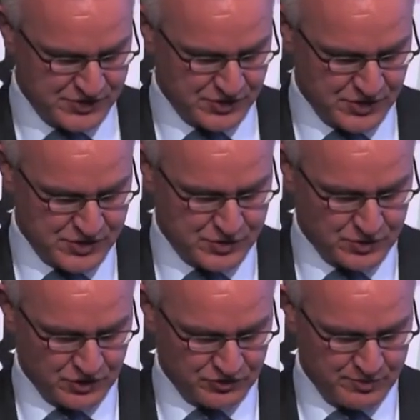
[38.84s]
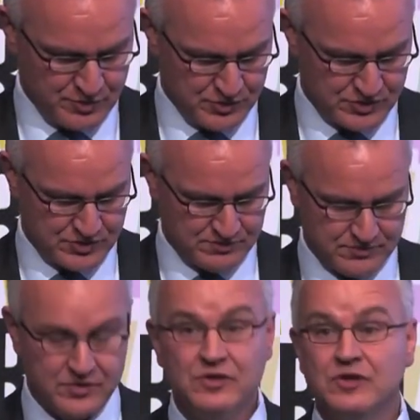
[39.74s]
research should contribute
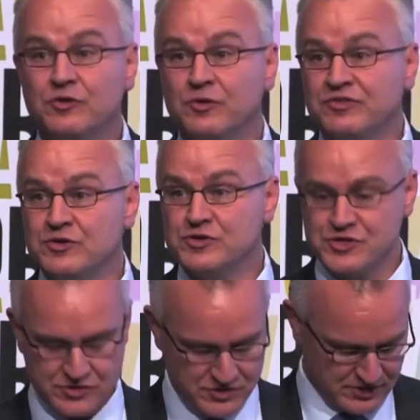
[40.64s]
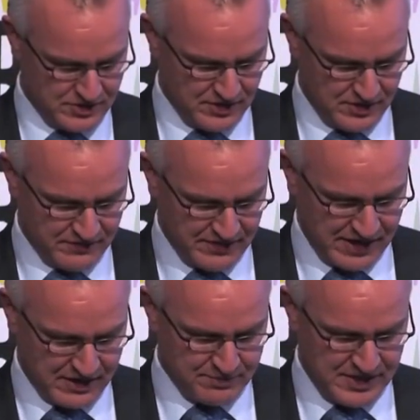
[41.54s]
to a future
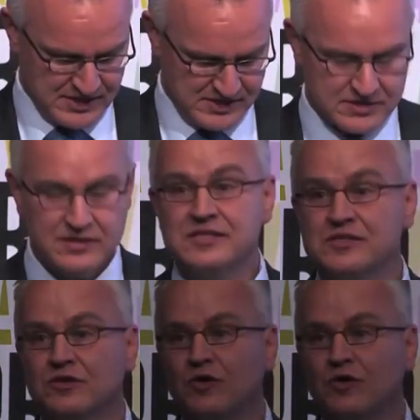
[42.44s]
where peace is the